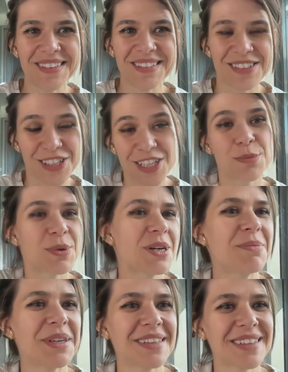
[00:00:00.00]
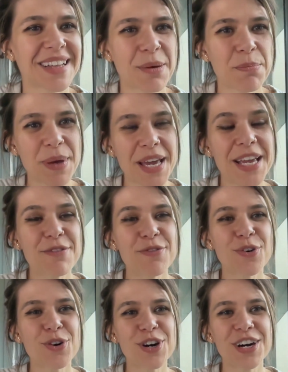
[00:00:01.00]
the experiment, like pay
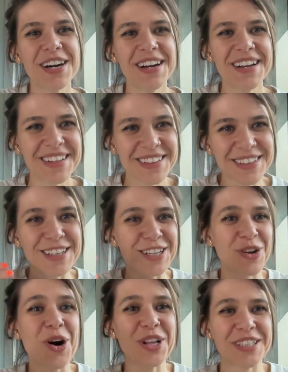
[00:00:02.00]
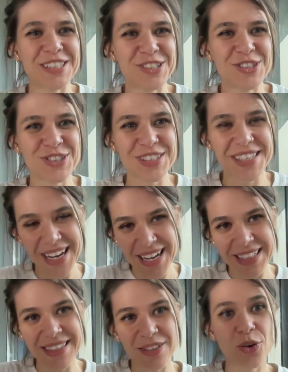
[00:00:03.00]
for the knowledge
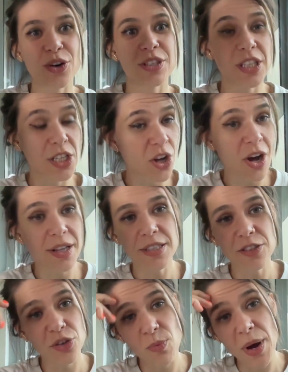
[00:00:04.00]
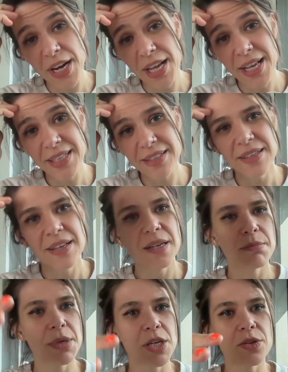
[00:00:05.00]
on one hand,
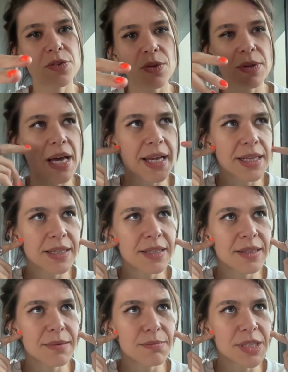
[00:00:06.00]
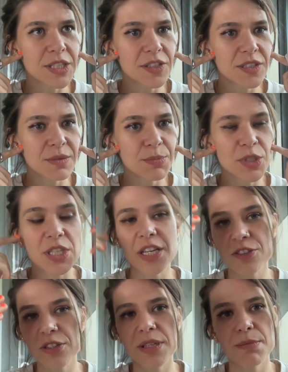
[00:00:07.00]
but also like the
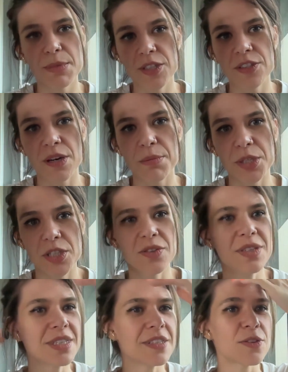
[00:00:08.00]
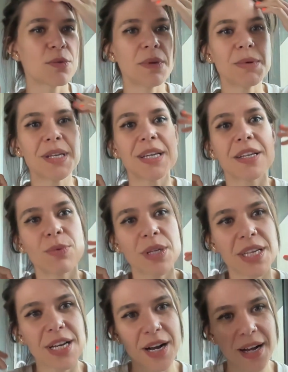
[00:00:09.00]
potentially missed opportunity. So maybe they
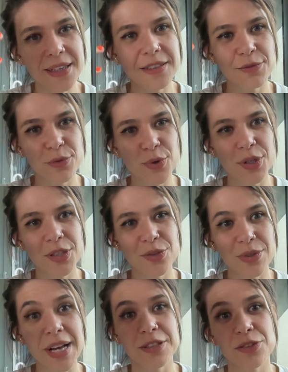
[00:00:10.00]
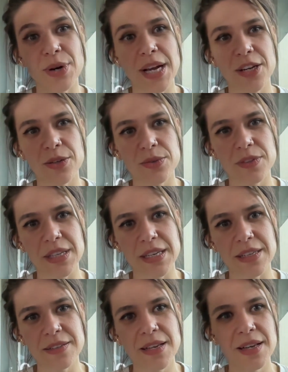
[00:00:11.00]
really can't afford to not try those
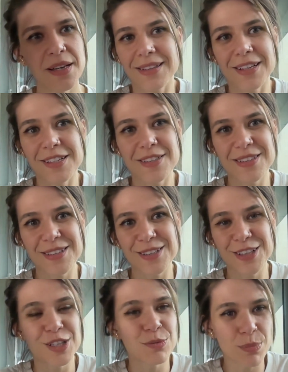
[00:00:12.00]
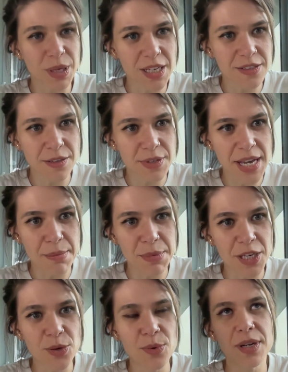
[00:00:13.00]
things because of the
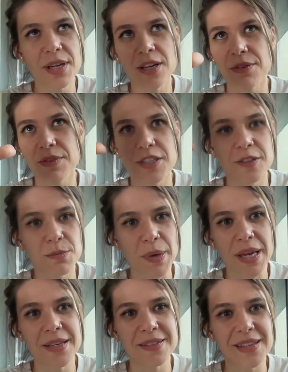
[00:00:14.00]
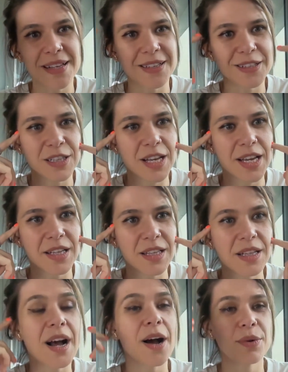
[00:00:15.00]
ambiguity of the space and like
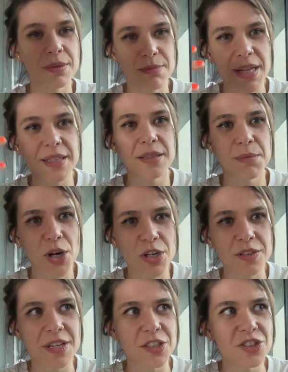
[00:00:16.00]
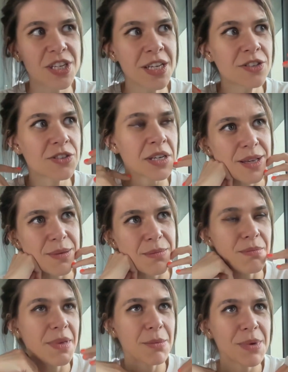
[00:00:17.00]
how the mental models are changing.
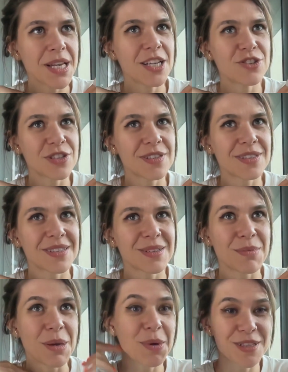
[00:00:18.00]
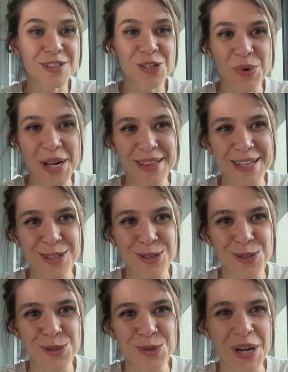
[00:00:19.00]
Maybe it's the right thing
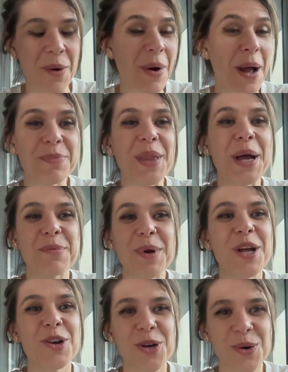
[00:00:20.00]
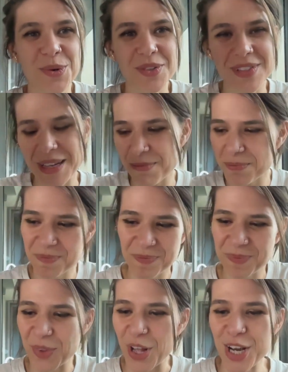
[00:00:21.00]
to do now. I don't know, because I'm
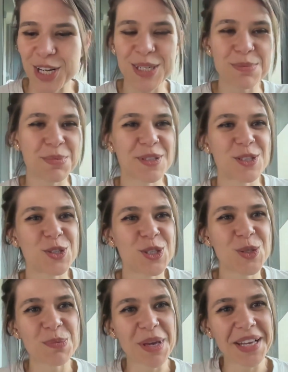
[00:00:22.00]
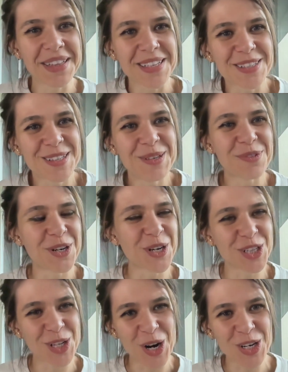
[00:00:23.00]
not in the position to make these
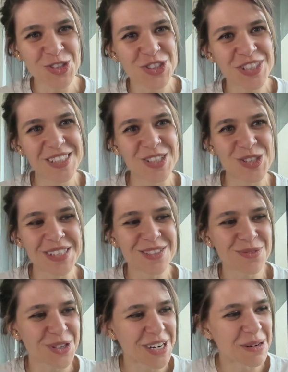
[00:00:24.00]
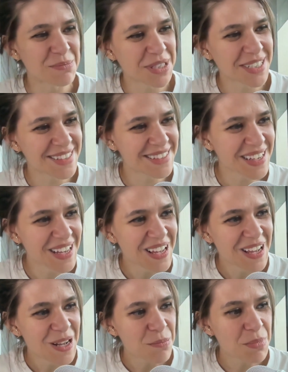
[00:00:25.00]
very large decisions for companies,
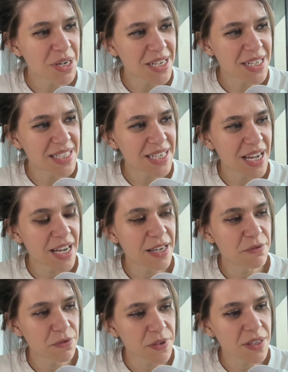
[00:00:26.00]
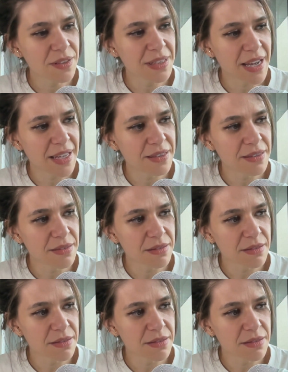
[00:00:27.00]
but I feel that